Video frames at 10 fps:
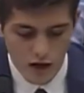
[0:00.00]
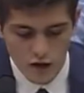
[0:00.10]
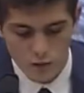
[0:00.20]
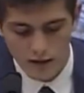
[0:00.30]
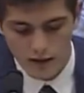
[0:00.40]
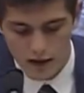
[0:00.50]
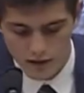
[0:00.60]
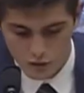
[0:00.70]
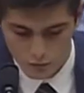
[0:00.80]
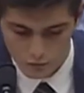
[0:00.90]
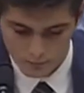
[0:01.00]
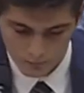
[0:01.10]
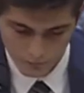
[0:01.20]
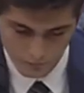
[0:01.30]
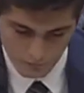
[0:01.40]
When the Iranians
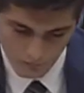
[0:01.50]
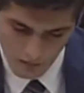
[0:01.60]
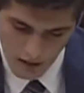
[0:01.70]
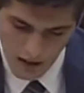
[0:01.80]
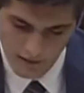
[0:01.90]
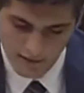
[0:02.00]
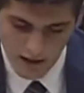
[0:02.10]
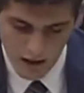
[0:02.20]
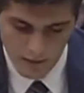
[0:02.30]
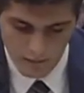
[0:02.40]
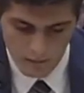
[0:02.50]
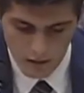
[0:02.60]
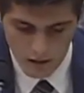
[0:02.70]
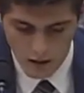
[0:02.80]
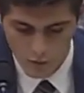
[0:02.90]
abducted my father, I had
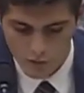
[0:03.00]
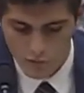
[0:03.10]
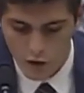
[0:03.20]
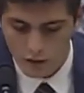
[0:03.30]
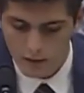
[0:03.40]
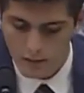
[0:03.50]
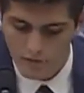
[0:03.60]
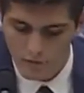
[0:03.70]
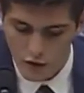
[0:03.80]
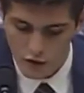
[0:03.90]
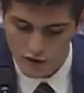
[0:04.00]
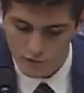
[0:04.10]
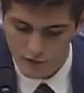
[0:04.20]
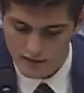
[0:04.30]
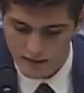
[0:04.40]
not even graduated high school.
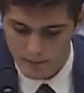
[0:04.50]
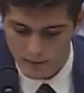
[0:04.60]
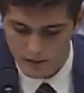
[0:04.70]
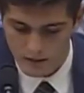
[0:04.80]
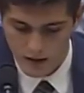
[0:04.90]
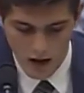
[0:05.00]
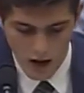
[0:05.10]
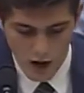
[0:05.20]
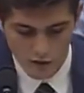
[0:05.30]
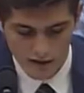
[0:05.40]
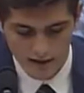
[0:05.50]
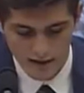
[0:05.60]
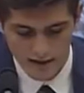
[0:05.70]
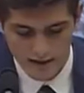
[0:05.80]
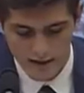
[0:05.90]
At the time,
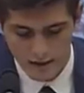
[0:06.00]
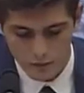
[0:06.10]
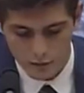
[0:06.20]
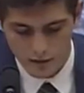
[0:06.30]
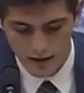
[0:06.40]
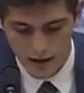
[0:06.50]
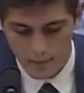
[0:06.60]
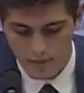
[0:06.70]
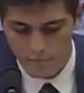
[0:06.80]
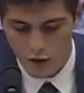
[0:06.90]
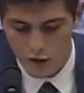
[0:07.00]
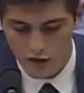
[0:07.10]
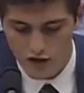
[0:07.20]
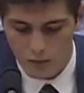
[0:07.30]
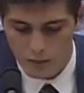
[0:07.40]
I was following in my
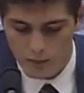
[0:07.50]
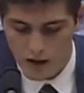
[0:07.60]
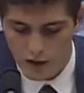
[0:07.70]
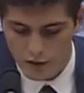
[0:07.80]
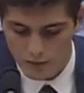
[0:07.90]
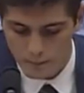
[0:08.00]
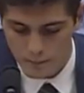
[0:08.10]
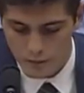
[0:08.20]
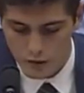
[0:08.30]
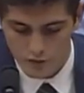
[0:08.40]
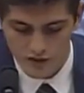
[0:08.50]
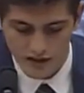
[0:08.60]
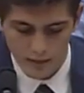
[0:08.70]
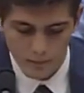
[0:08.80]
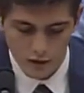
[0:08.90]
father's footsteps. I was a
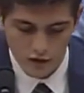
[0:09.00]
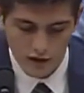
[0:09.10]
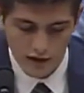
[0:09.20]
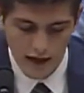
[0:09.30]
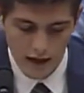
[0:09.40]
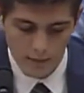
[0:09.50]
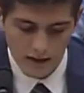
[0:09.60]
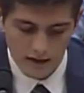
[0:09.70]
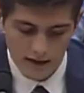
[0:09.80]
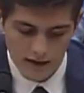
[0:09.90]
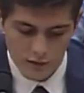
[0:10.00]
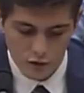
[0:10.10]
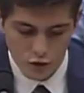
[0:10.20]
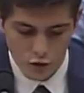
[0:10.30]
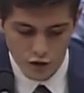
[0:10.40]
cadet second lieutenant at my father's